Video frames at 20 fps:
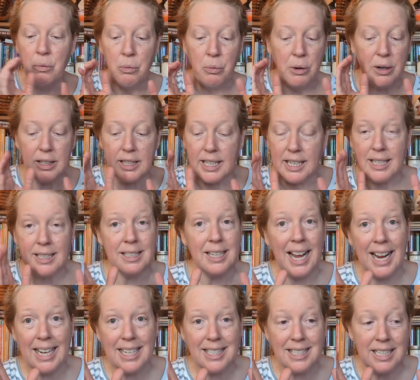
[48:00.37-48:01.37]
really
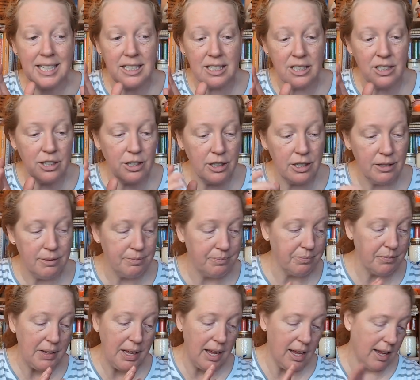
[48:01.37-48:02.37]
enticing to her.
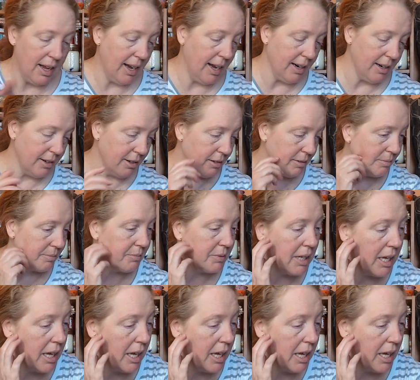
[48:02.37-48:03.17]
I don't know.